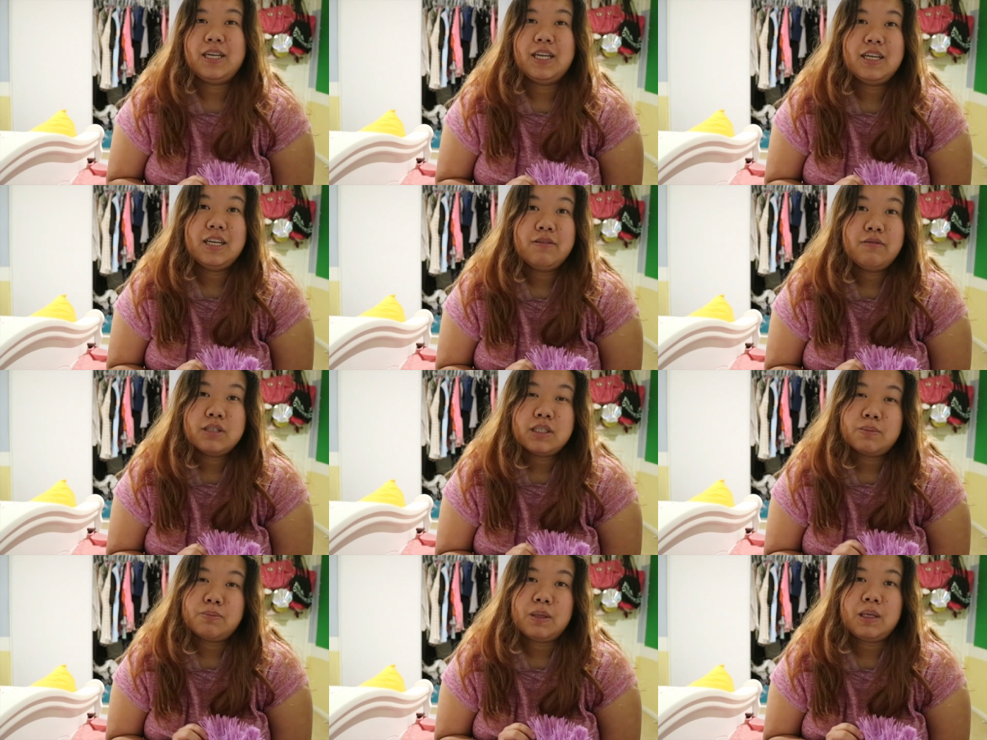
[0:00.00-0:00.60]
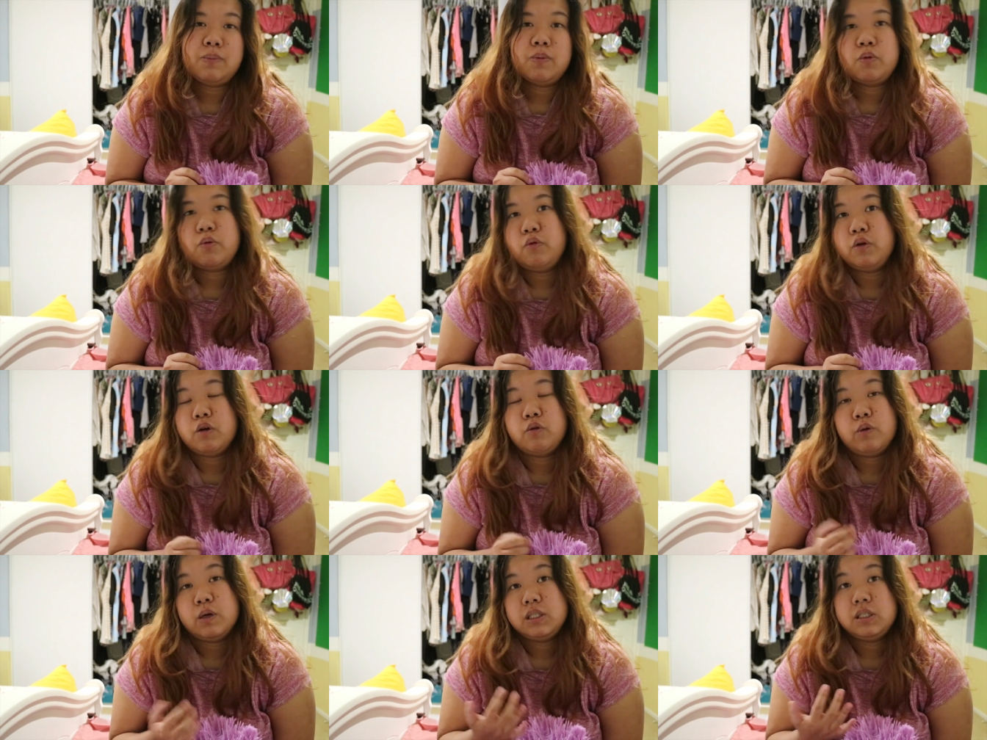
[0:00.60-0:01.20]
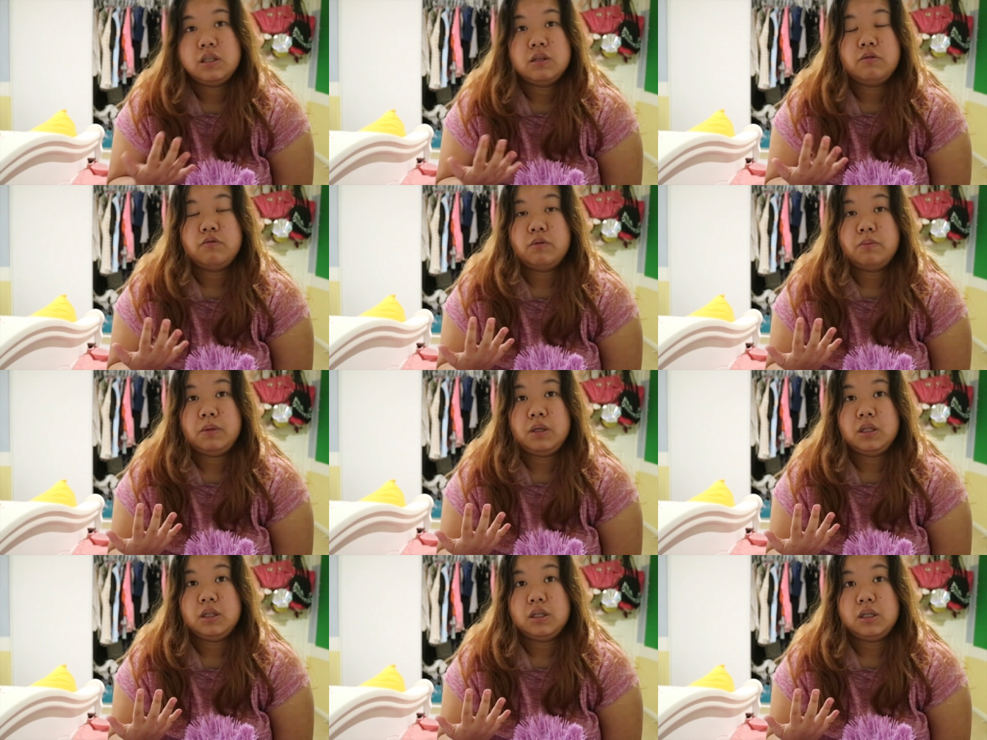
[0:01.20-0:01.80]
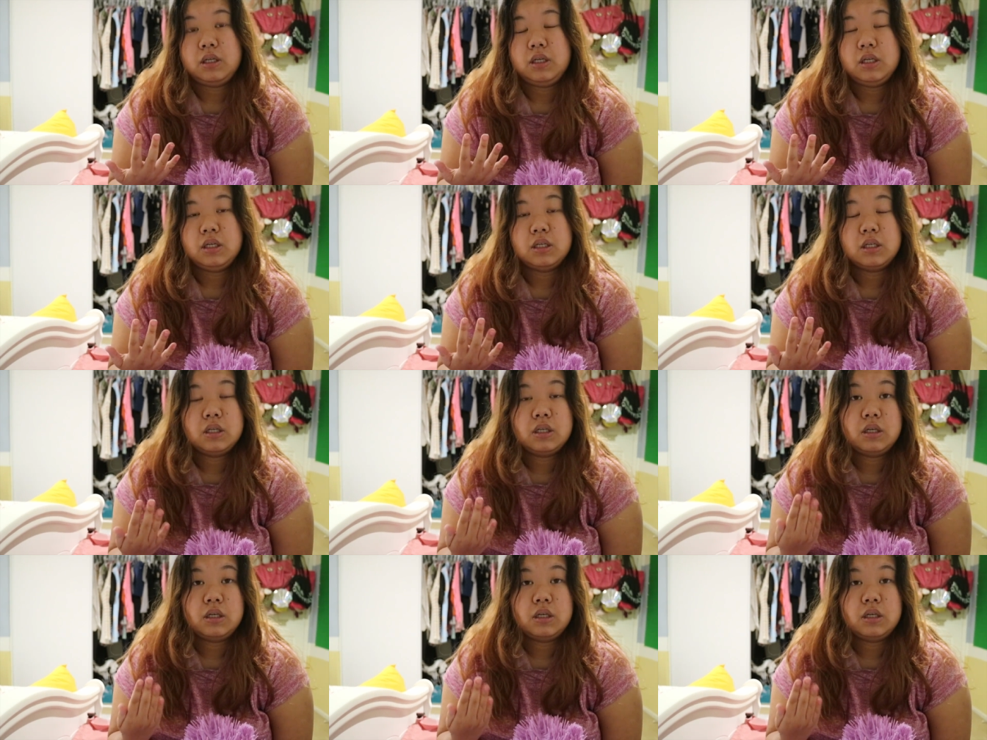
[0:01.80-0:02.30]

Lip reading: Then there was a people requested for me like,